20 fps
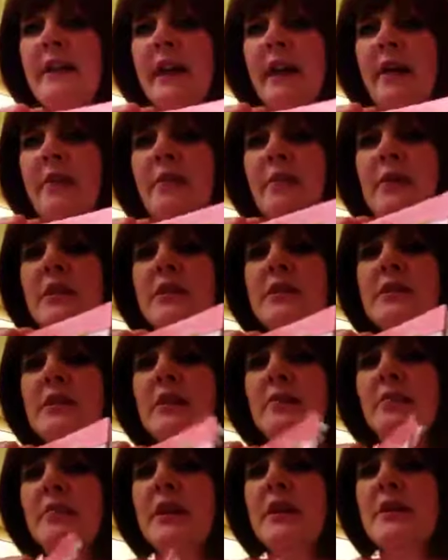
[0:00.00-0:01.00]
that with your
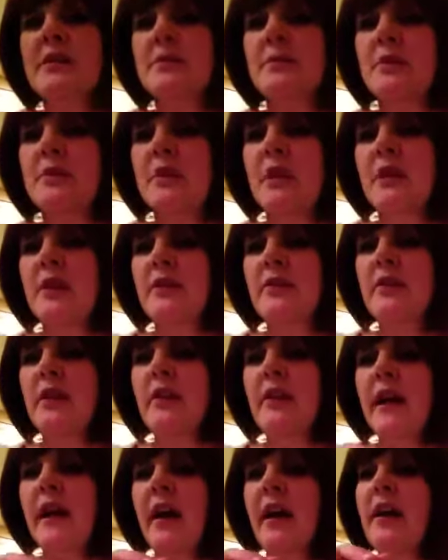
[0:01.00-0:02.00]
stick pins. But then you've
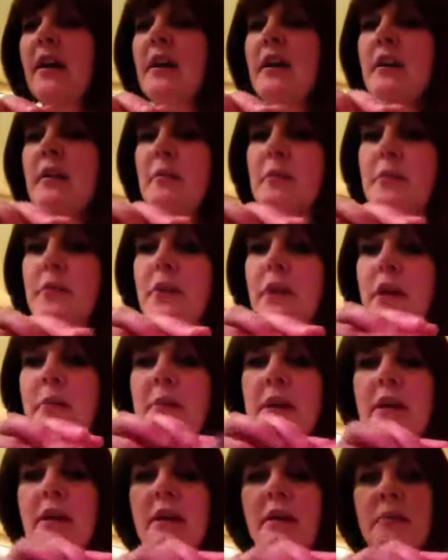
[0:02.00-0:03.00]
got that pretty
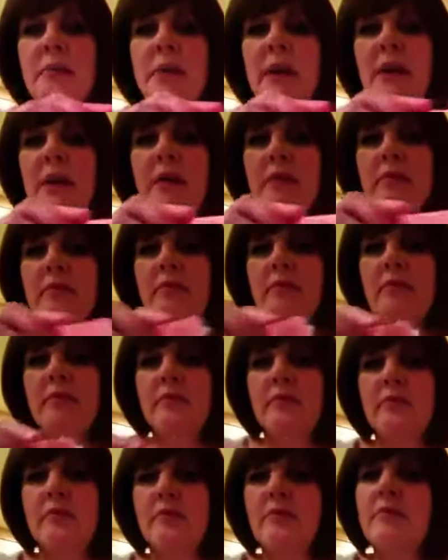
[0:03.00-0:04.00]
bit
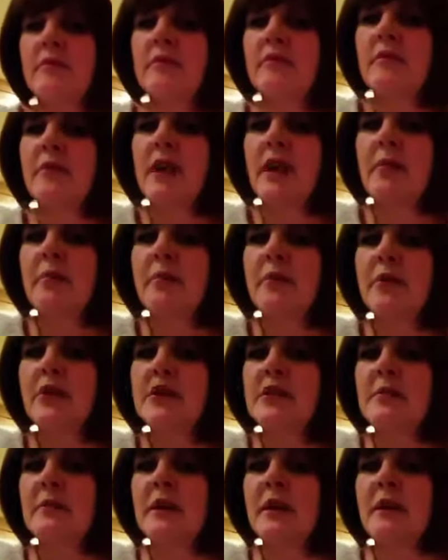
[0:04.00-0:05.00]

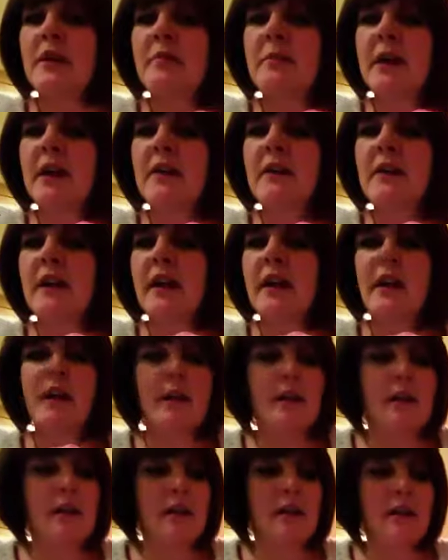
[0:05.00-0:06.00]
at the back there.
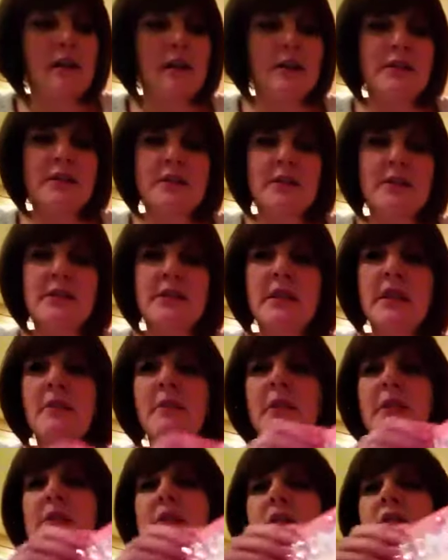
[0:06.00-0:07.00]
You can still see it when it's